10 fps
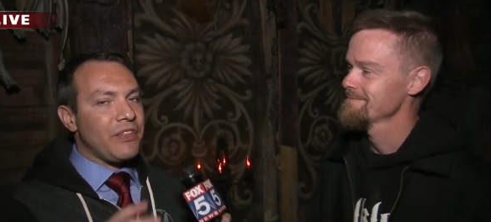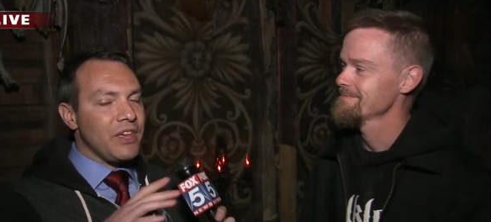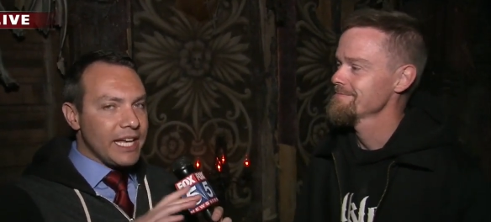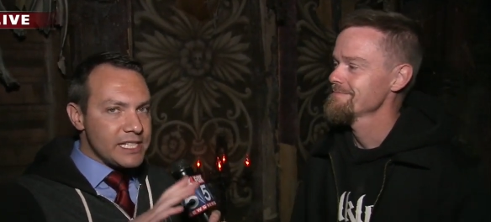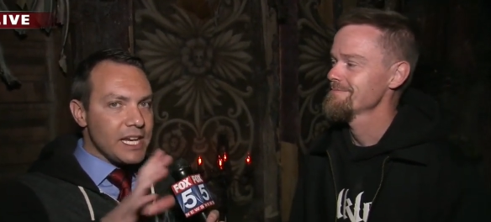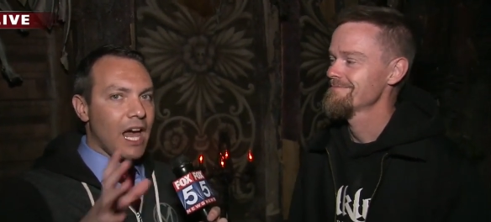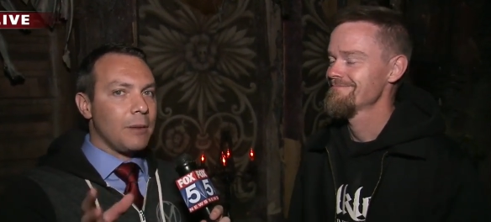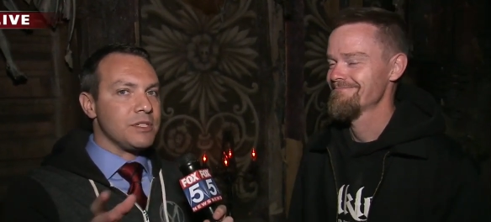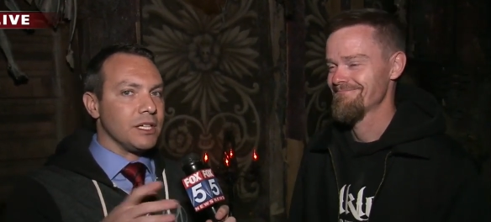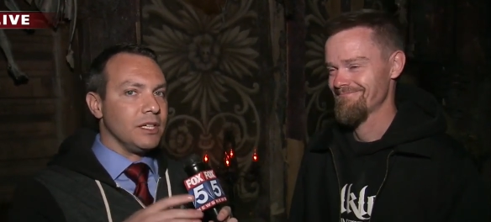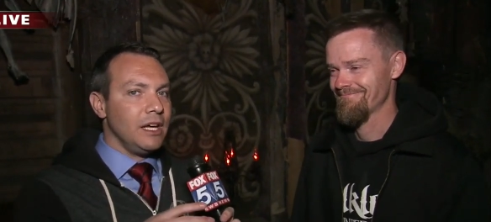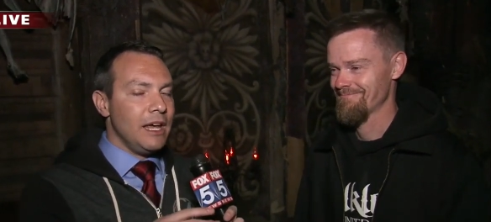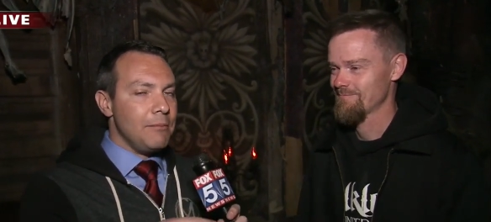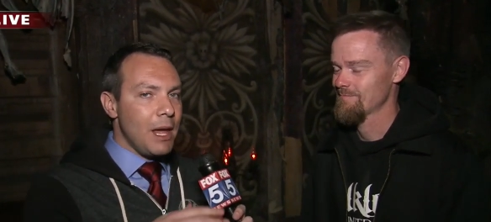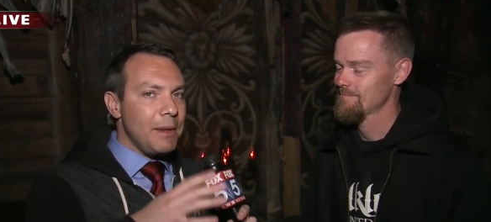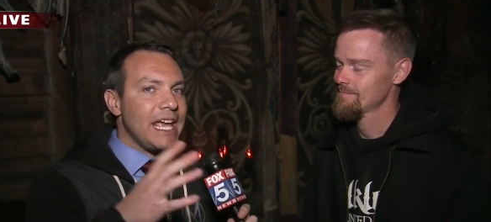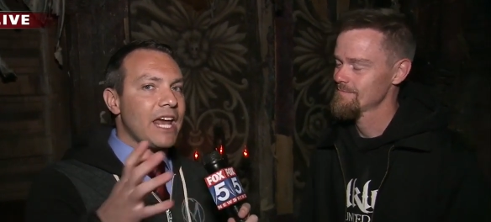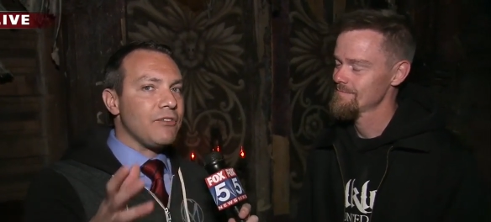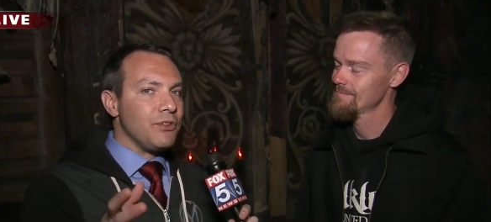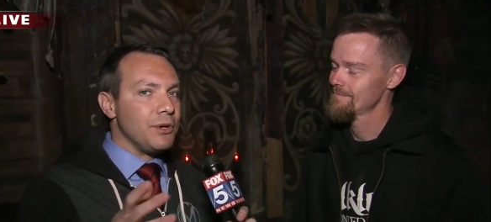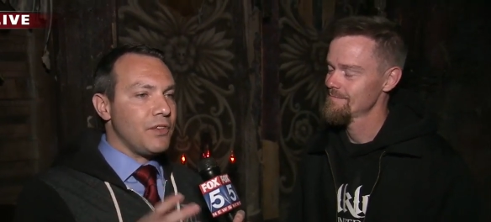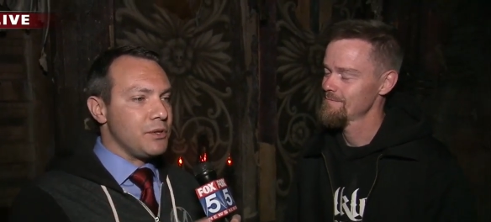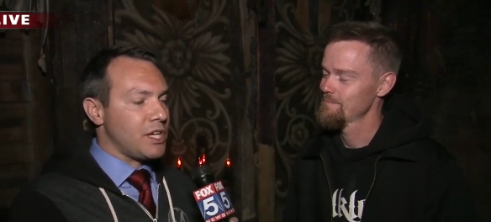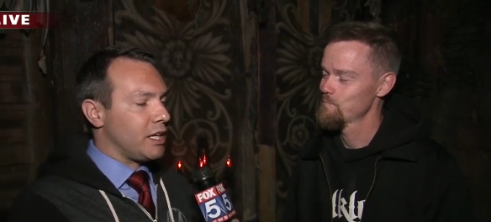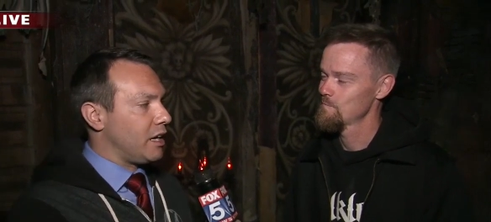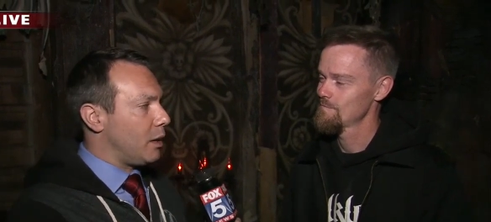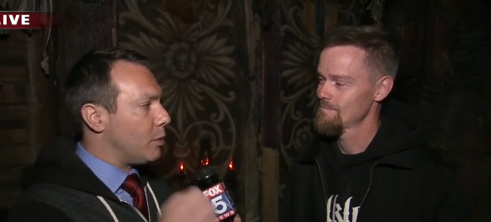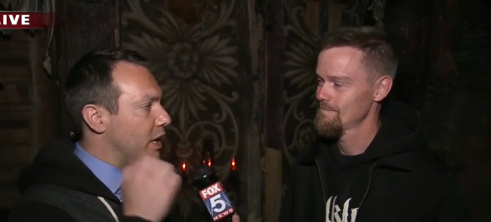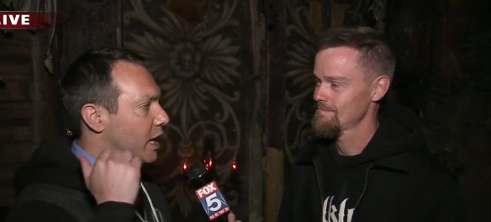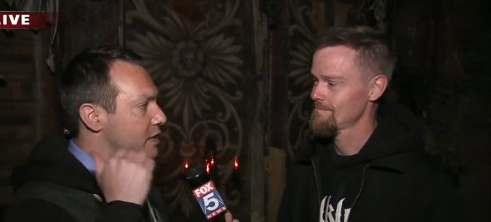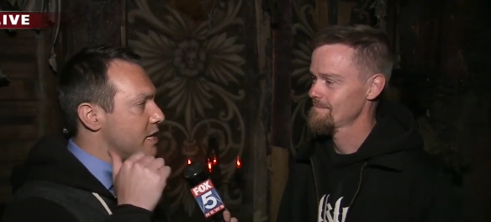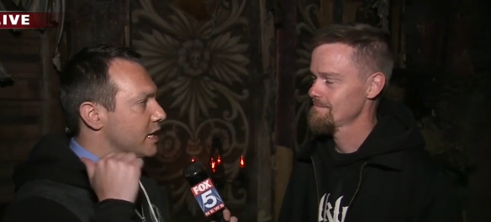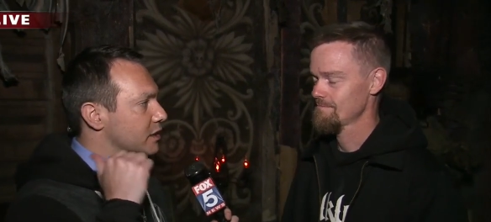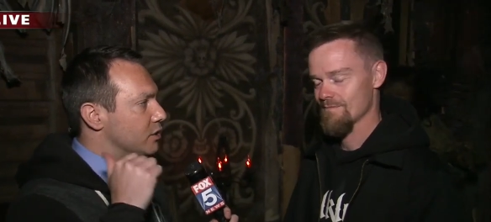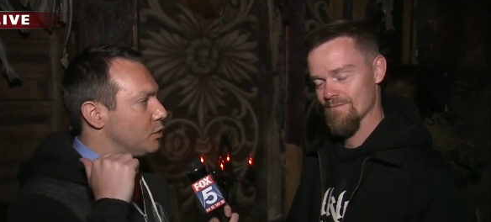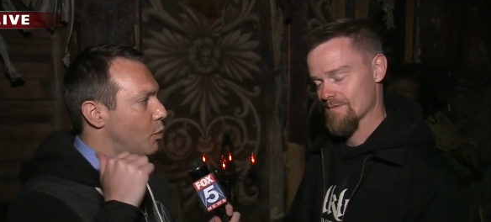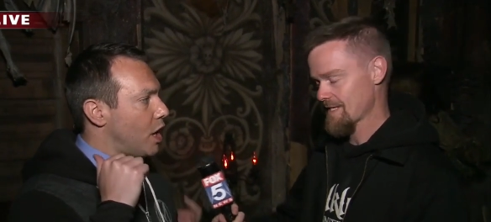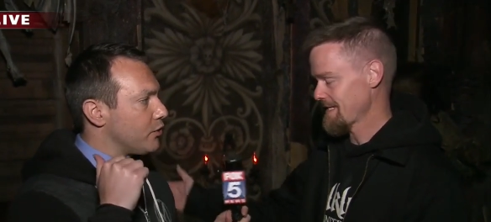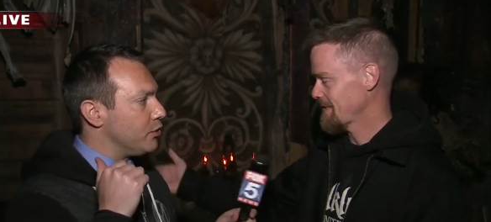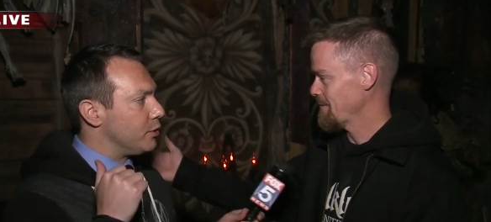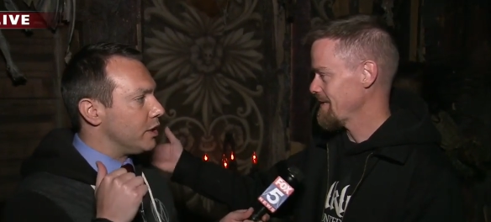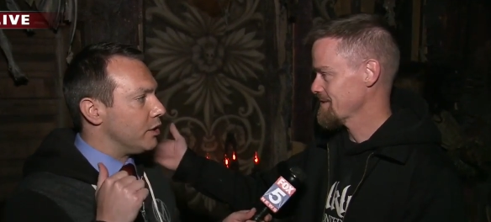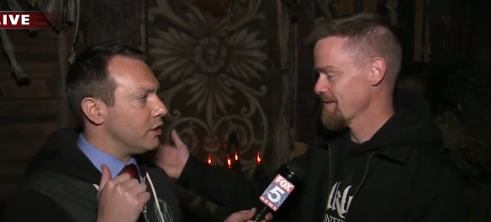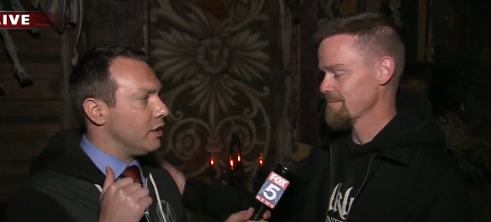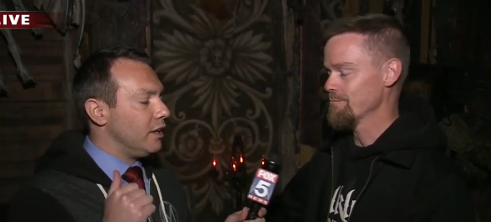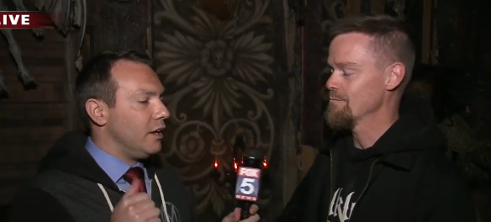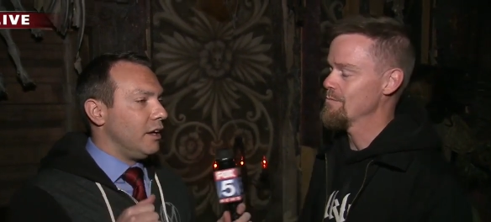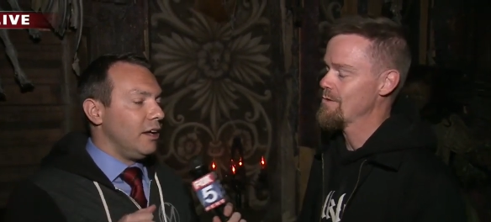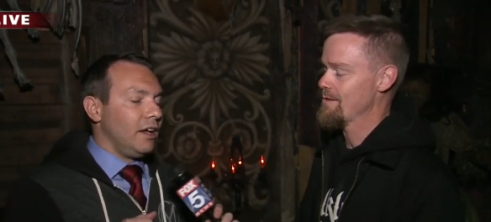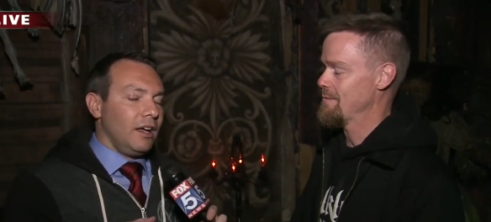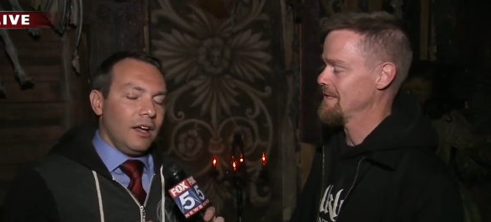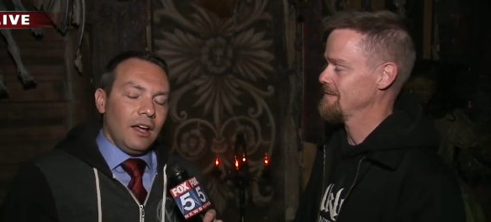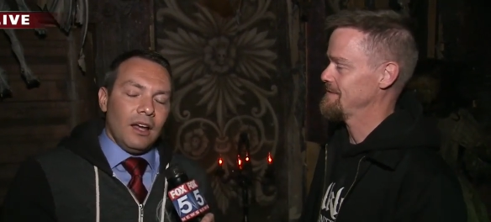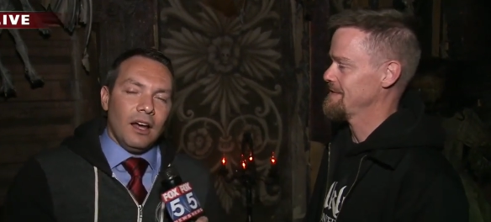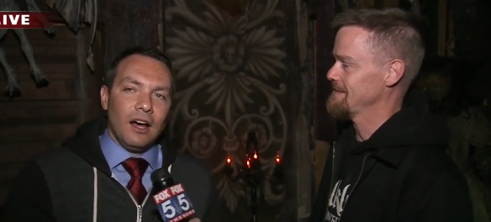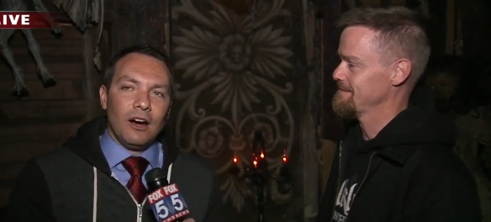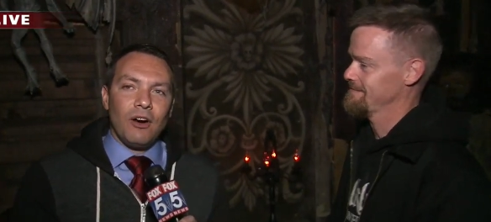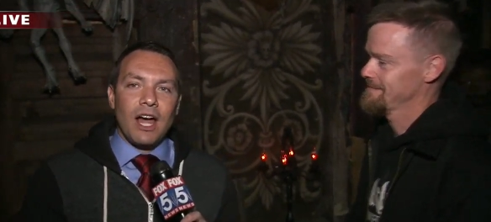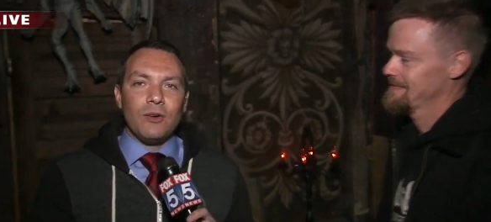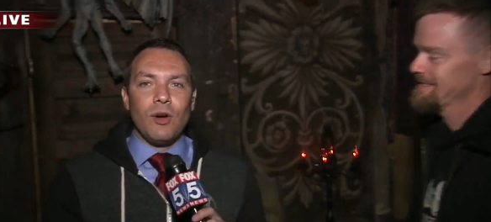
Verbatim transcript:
Speaker 1: I think it's time to maybe get a few of those on camera. Can I take a little walk take through a walk, here? sir. More than welcome. To. All right,